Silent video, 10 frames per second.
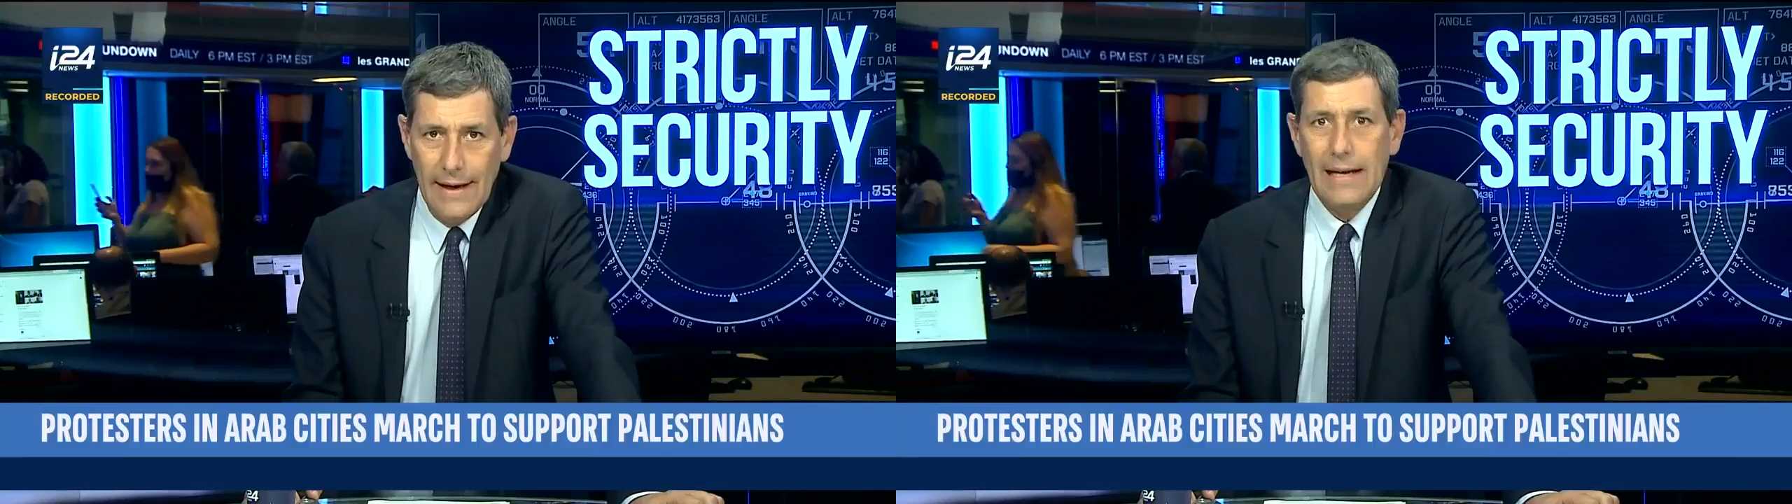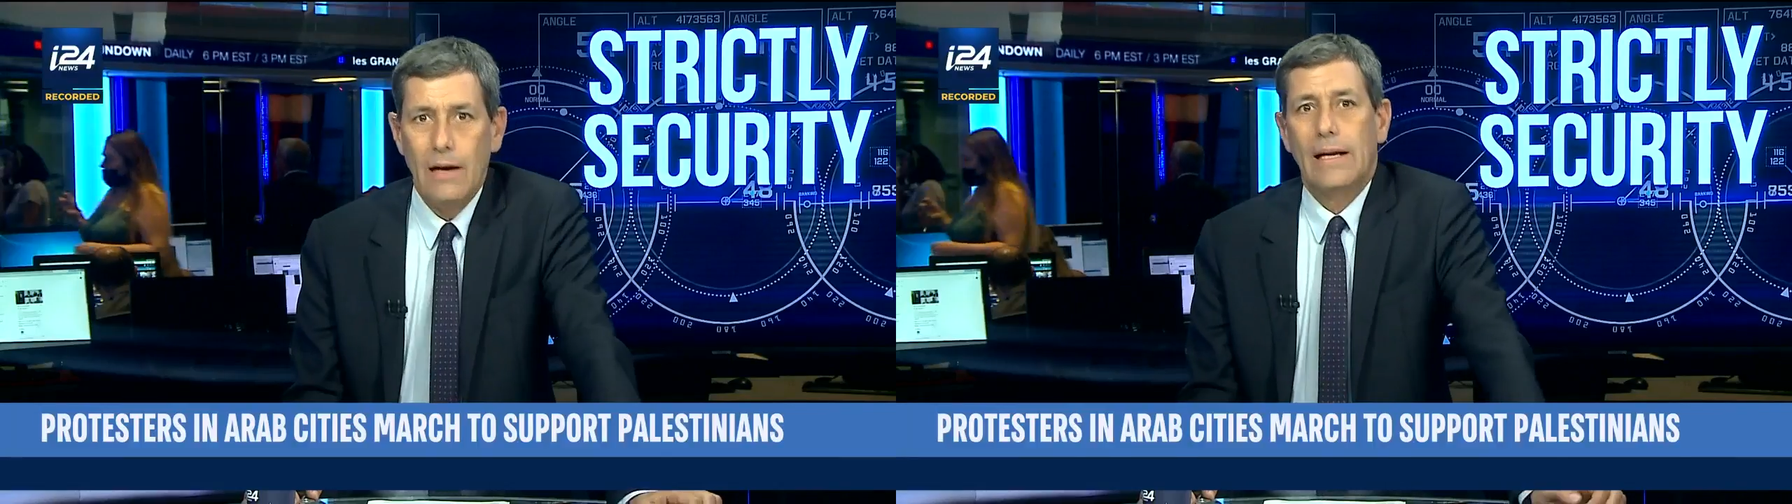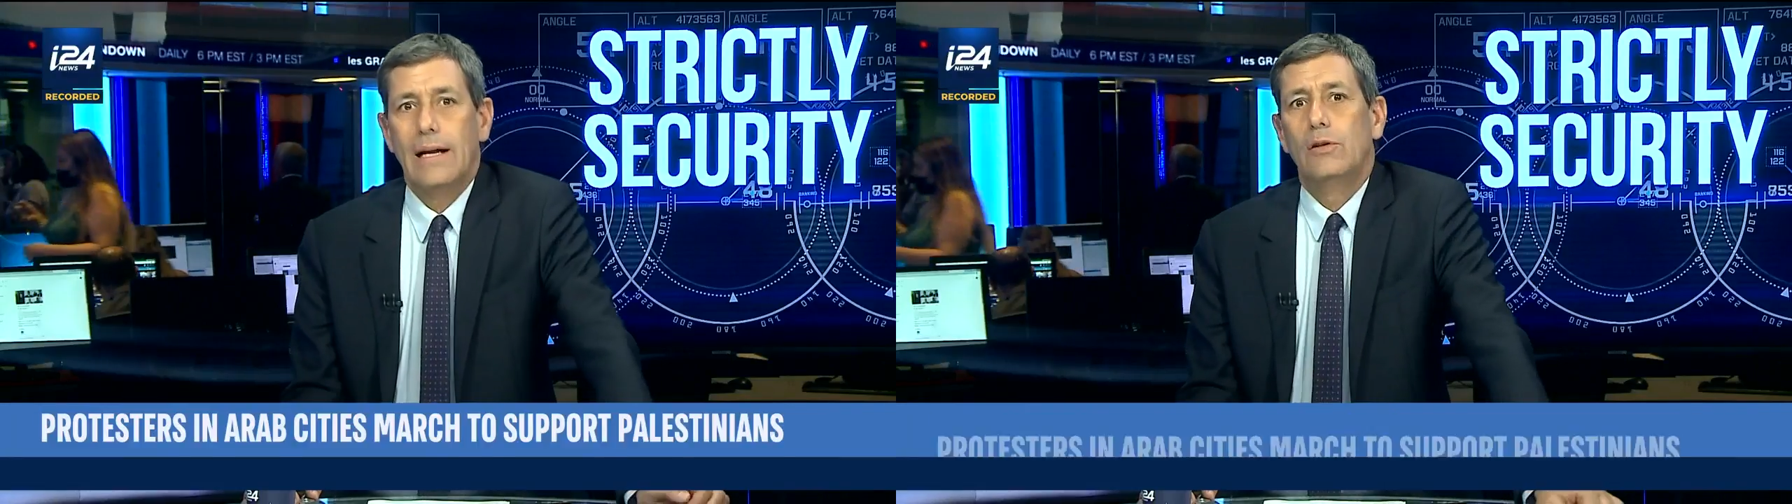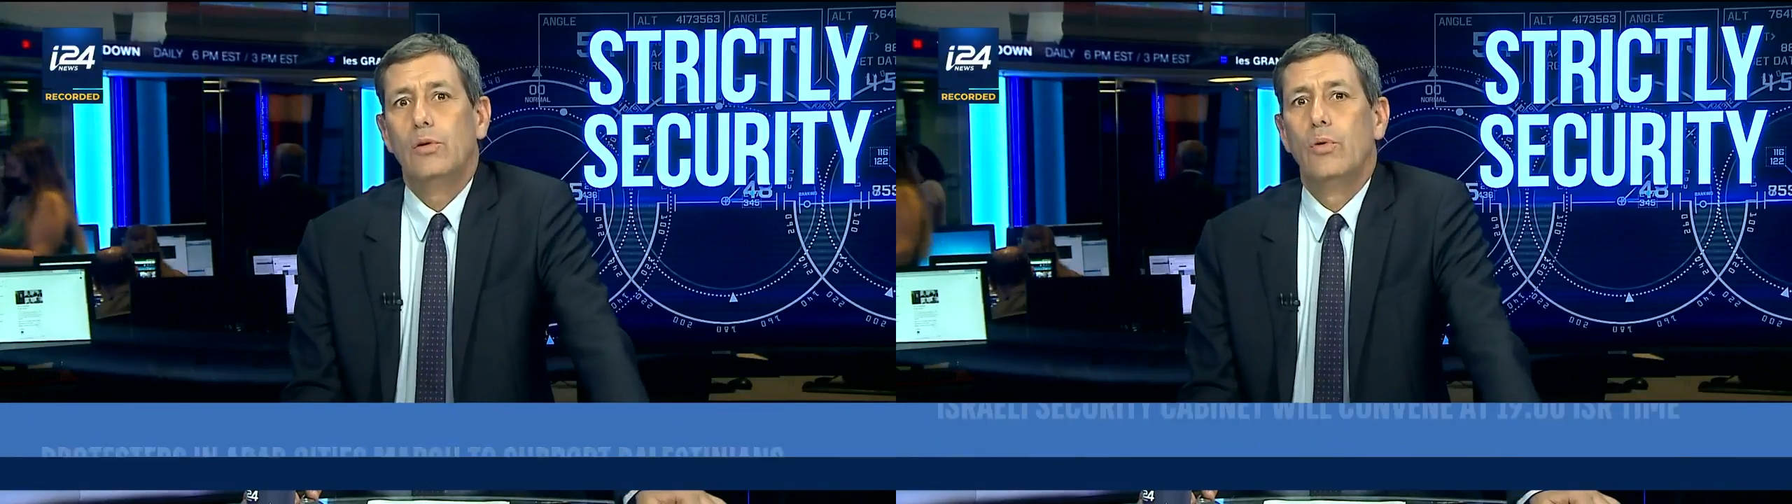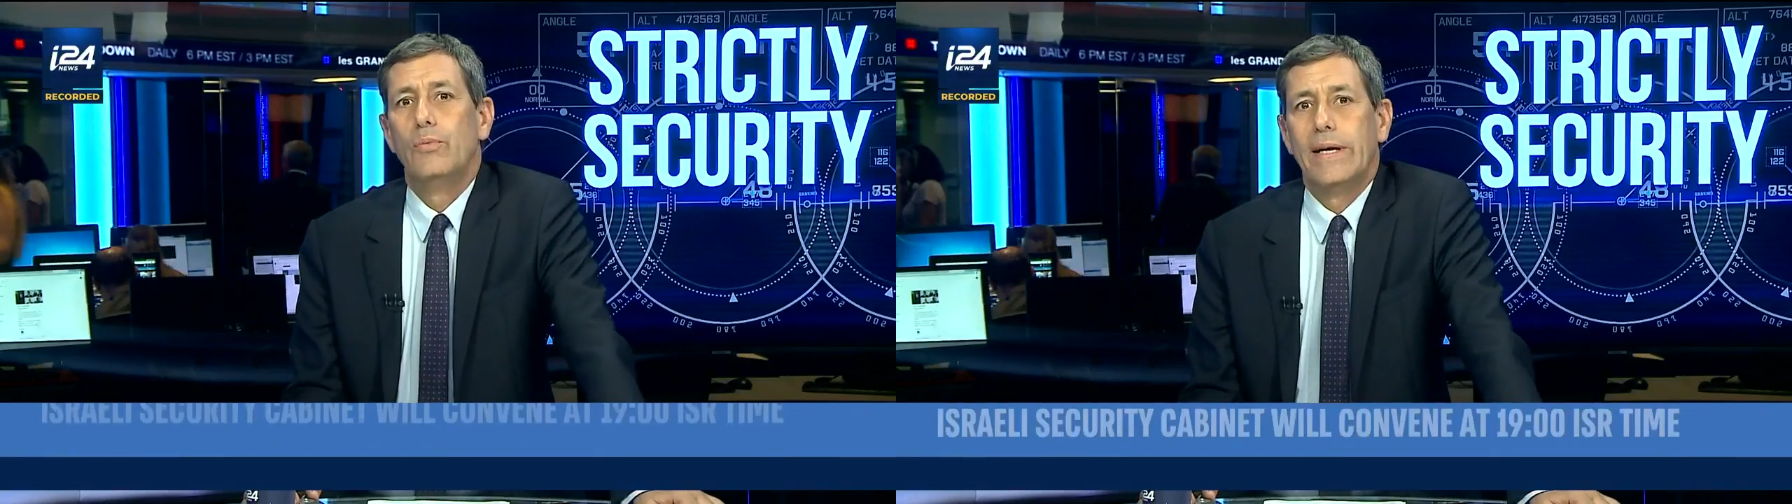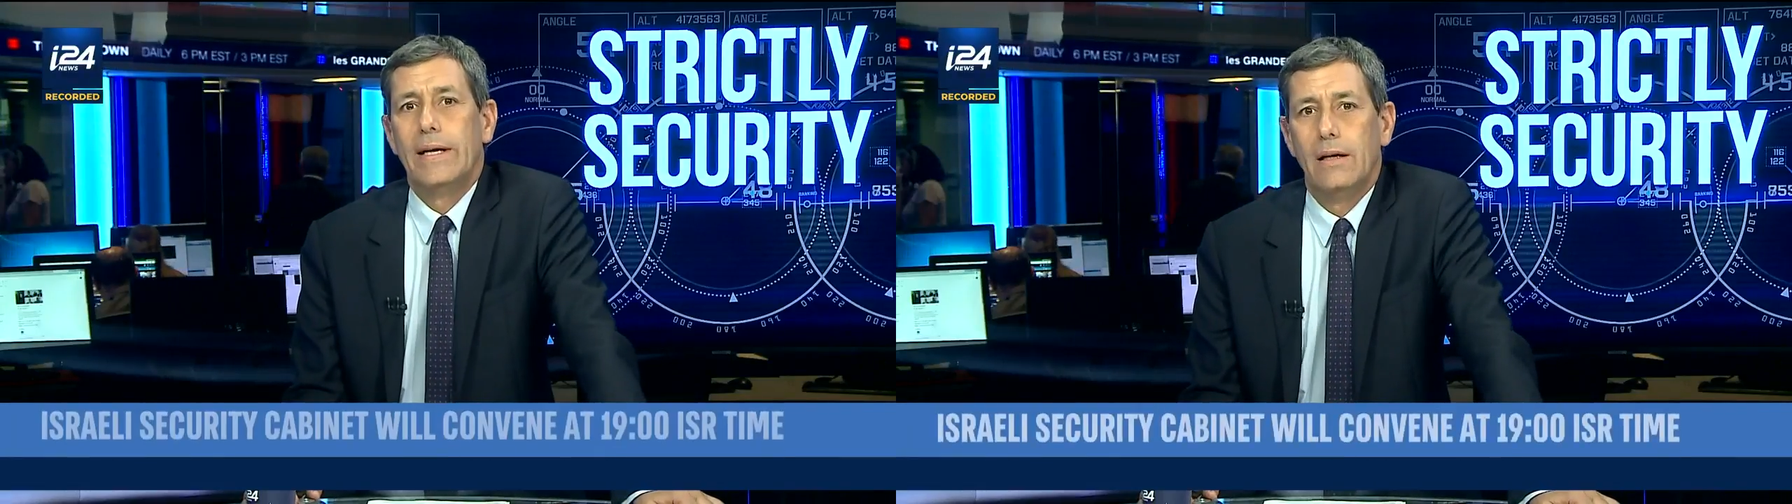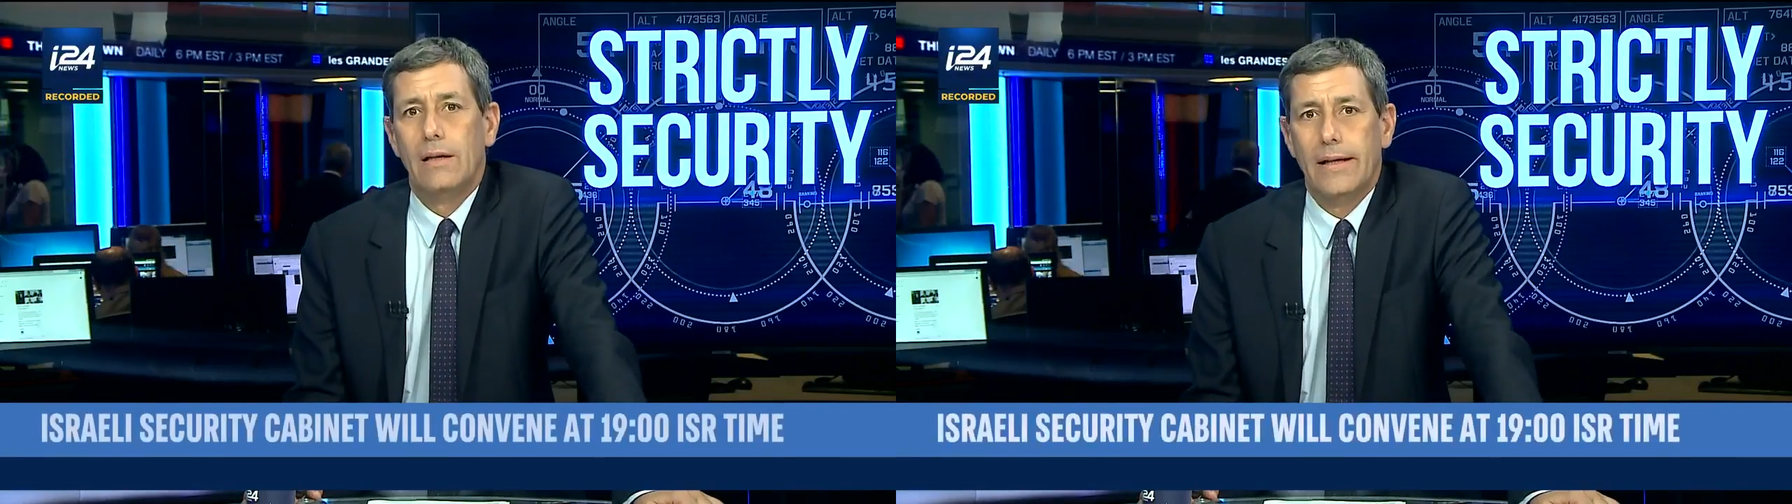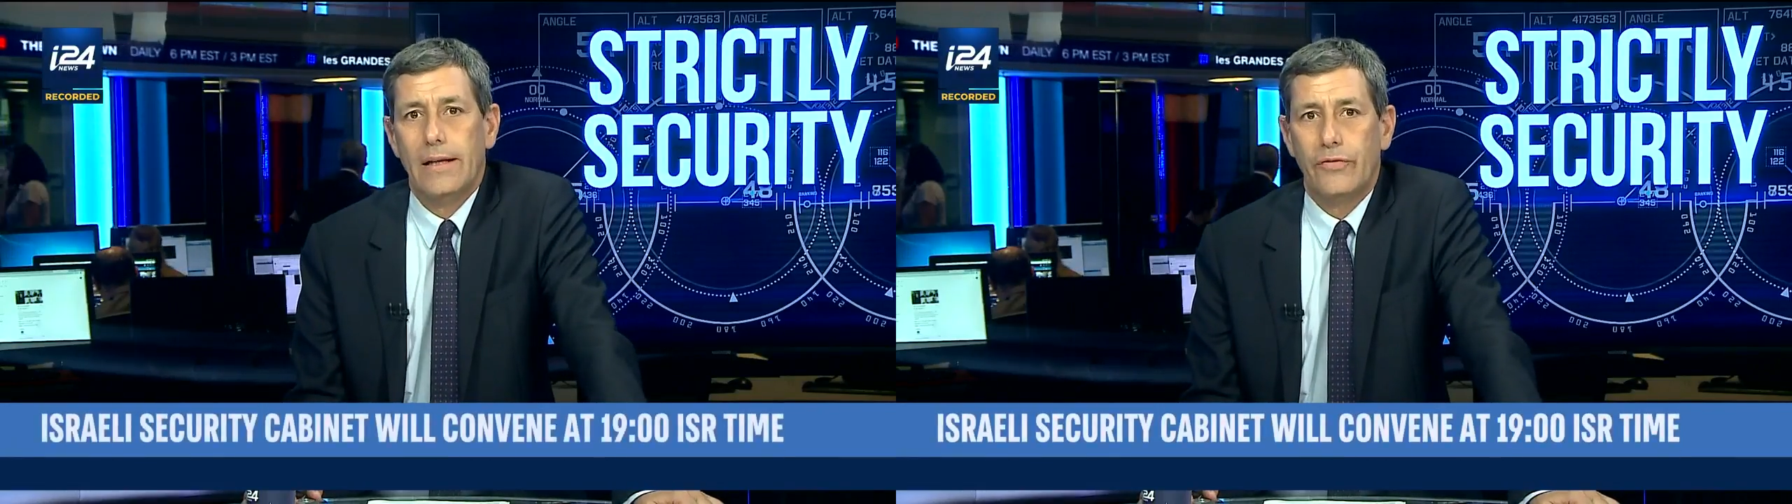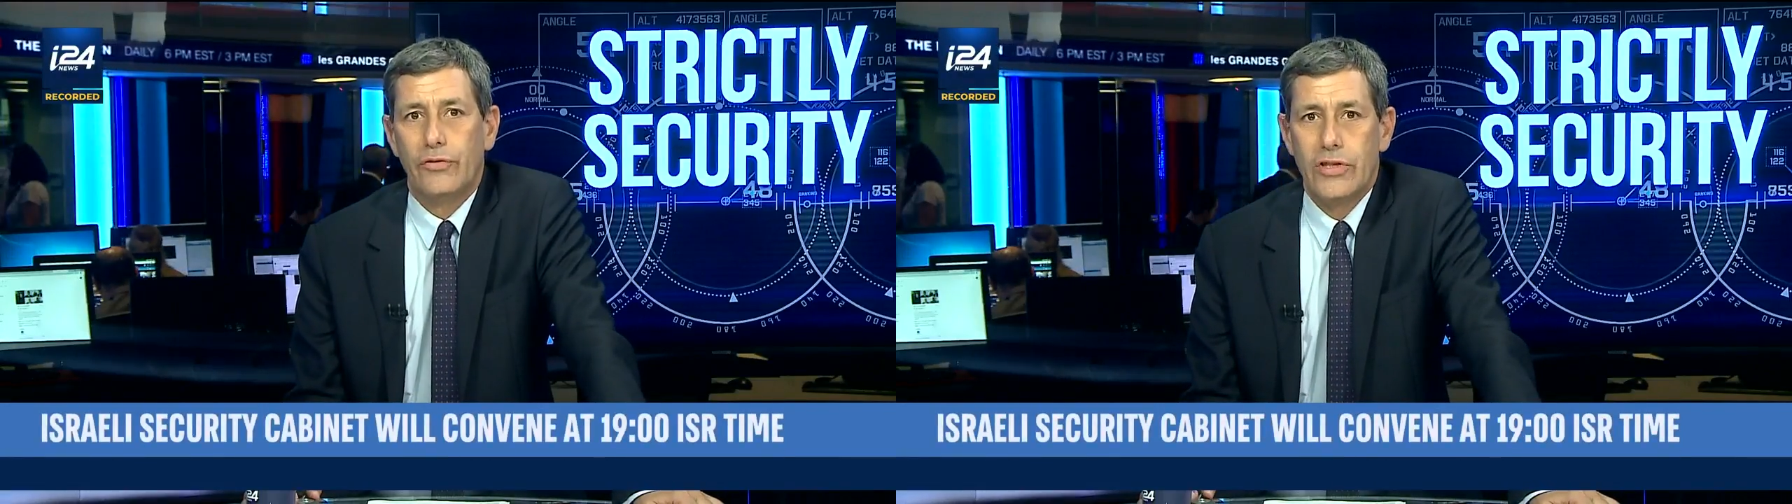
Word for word: And now I'd like to bring in I D